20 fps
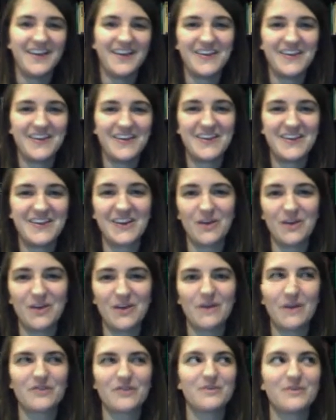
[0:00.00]

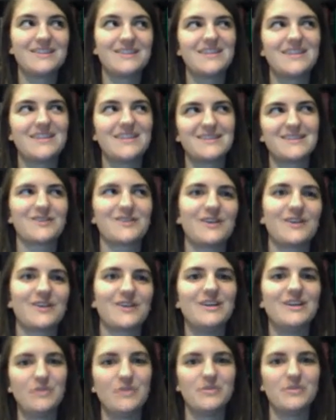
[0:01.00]
Everyone says that they're going to
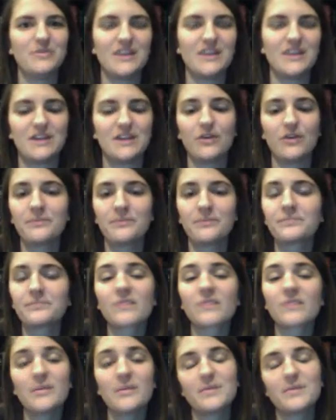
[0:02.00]
do it, but they don't.
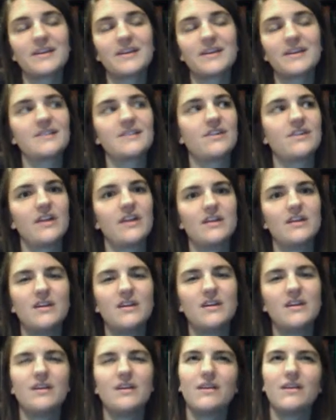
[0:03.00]
But you might consider it.
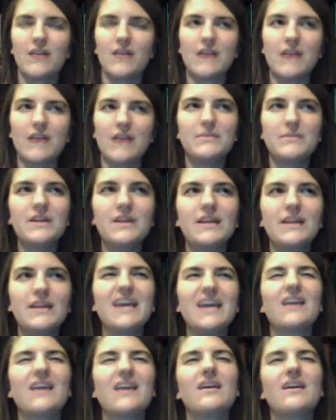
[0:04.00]

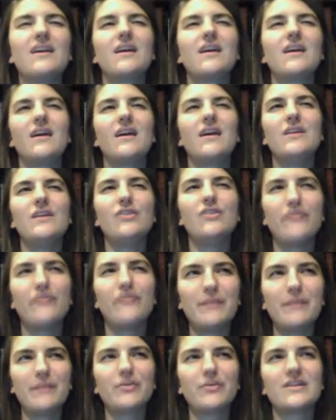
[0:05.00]
Admittedly,
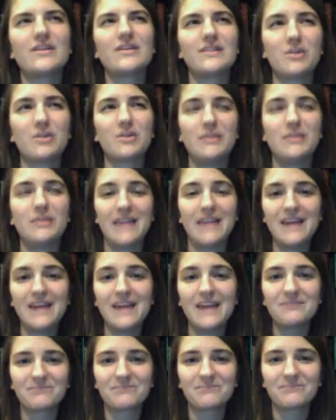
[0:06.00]
November is a little bit late.
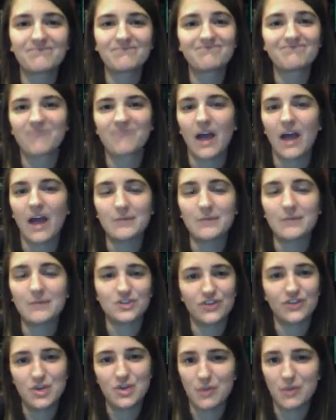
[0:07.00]
I'm sure
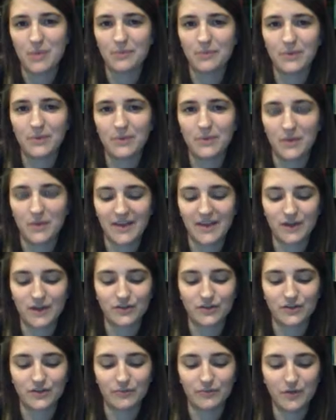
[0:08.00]
that you probably want to get
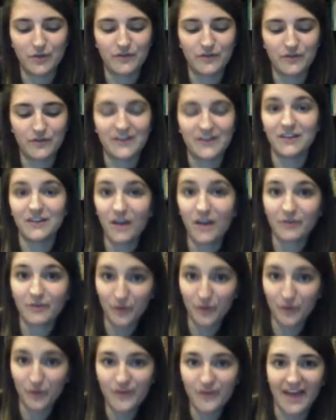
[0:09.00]
yourself motivated long
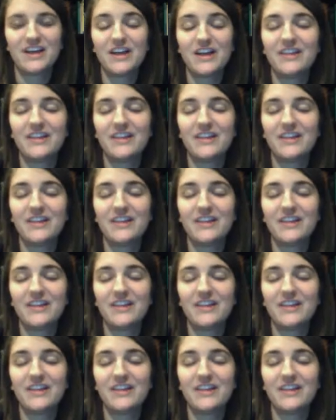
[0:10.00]
before that.